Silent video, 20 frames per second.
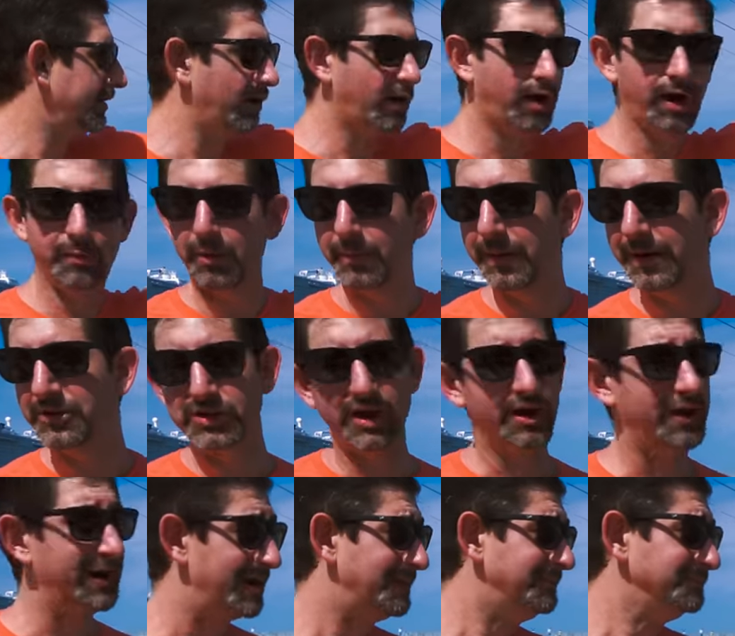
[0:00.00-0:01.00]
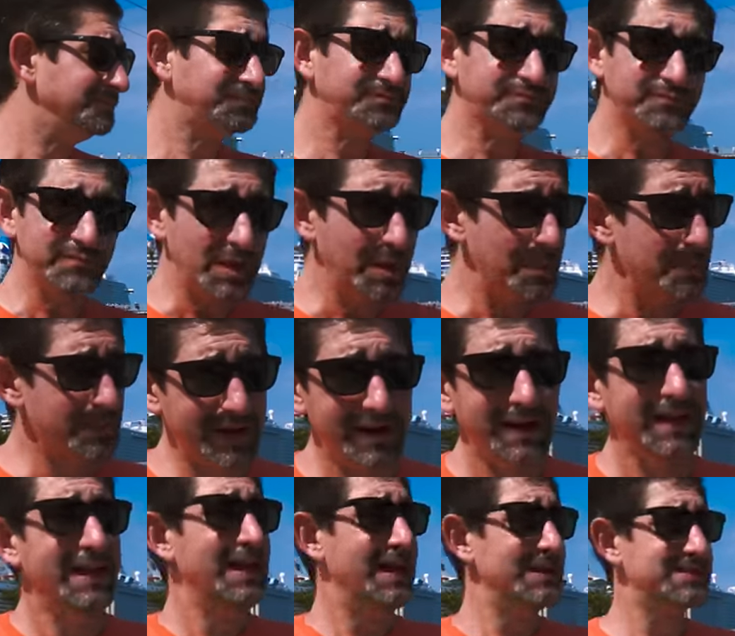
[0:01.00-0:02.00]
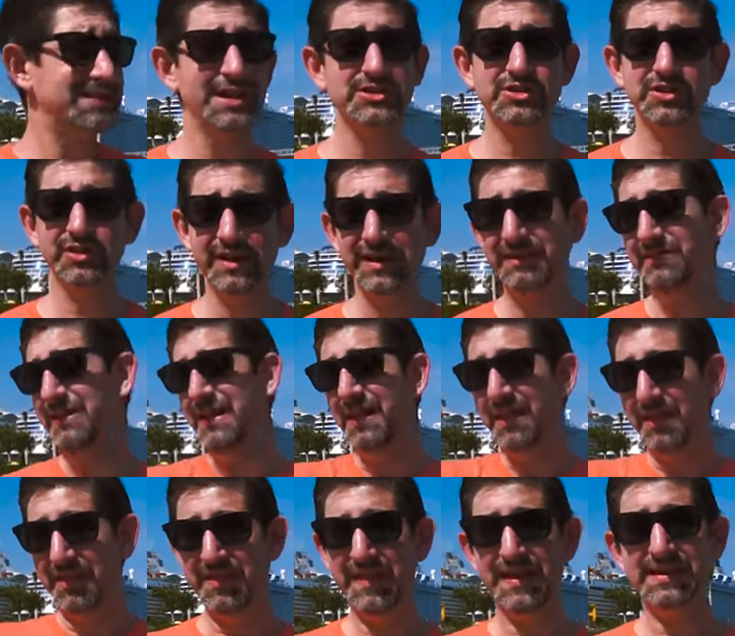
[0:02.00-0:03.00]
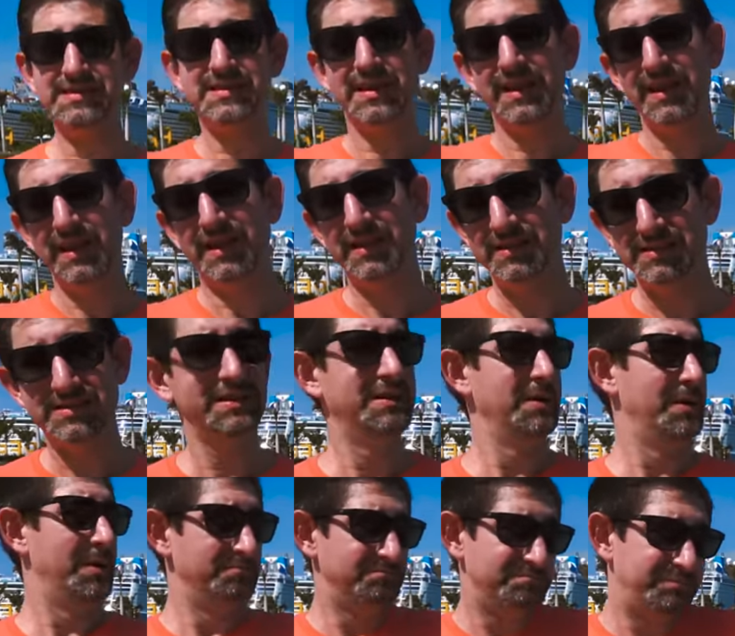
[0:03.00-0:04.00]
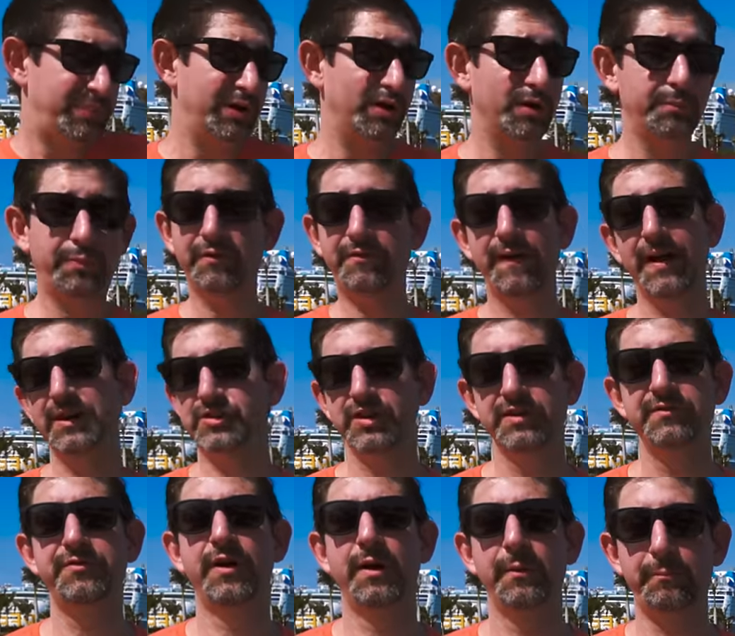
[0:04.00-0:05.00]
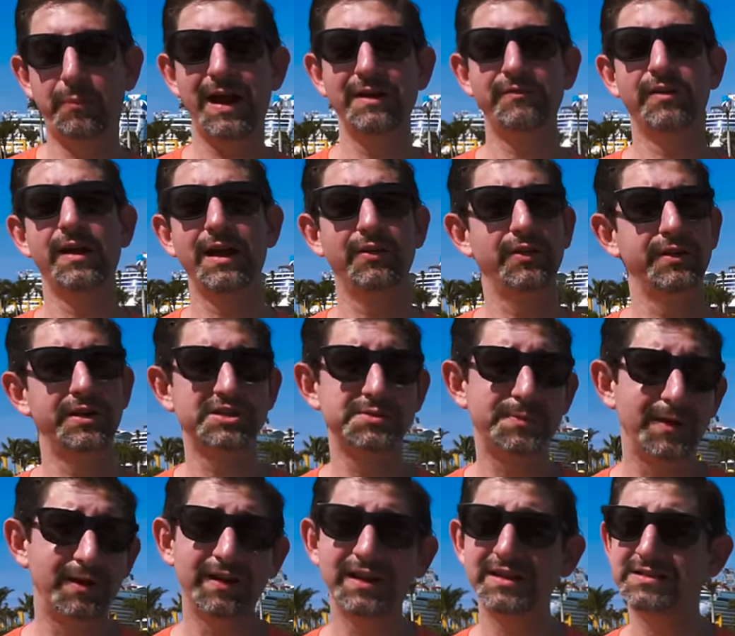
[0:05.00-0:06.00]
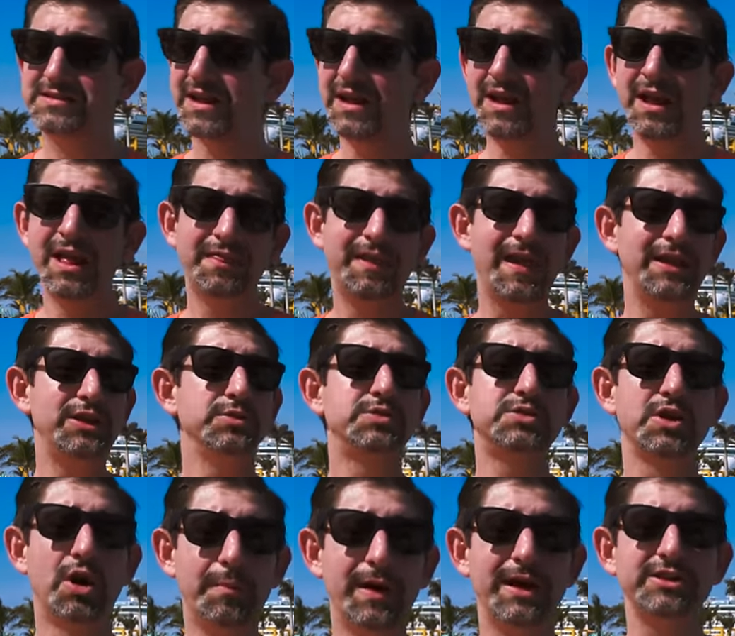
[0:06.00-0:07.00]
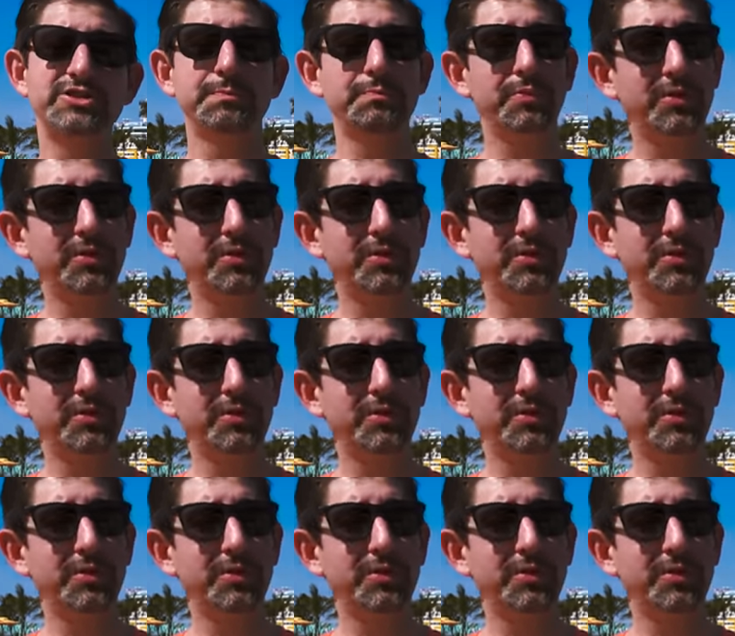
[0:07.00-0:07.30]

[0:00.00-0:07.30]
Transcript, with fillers: you know, Harbor Beach area. But essentially, this is pure perfection for a private island experience. Thank you so much.